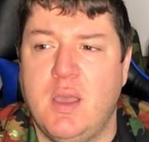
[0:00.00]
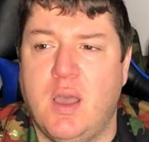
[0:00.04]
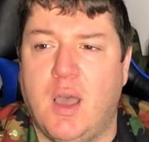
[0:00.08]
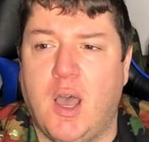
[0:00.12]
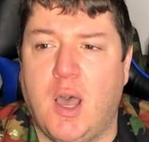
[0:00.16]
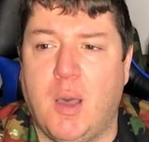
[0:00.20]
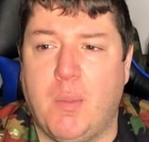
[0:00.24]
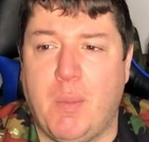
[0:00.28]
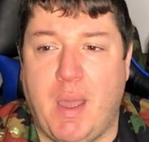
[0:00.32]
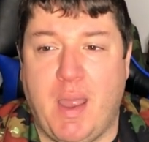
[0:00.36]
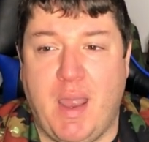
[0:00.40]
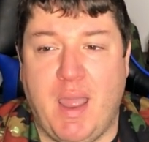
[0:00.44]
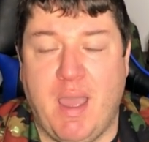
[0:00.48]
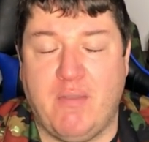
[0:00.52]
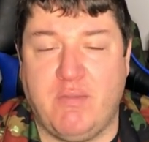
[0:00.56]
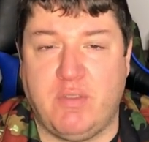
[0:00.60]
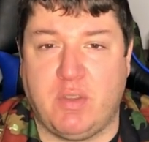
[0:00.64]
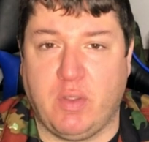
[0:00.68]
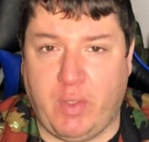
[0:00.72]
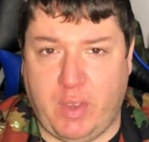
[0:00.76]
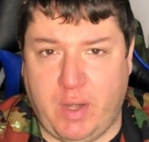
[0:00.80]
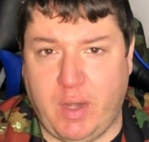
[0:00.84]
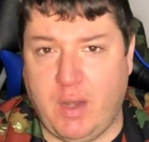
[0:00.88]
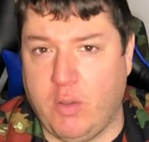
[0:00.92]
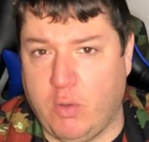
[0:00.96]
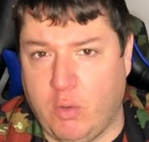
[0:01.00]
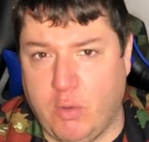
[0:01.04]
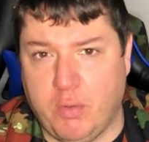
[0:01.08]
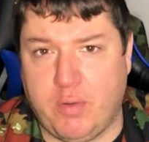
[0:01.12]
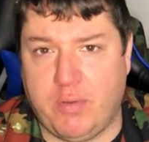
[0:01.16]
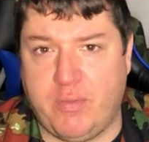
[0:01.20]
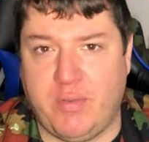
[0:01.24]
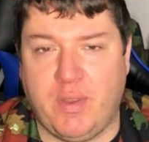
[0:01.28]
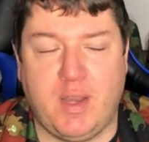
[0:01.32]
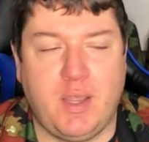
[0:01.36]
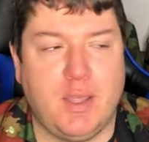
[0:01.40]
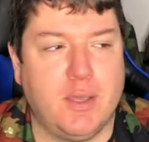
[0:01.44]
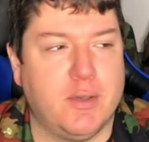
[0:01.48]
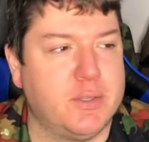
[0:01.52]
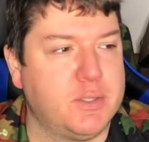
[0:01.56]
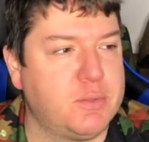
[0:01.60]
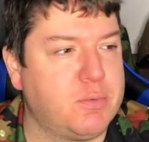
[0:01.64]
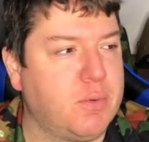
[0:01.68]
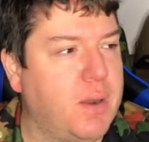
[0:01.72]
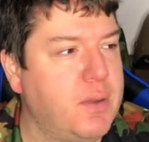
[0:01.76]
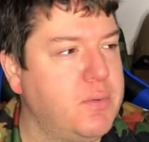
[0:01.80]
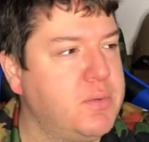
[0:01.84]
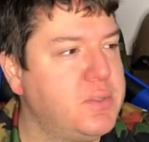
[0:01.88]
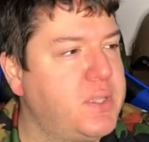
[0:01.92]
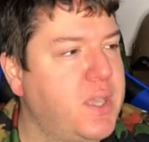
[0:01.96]
Um, I have deleted older videos
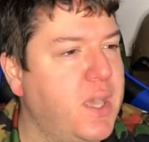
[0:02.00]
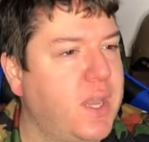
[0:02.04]
where I was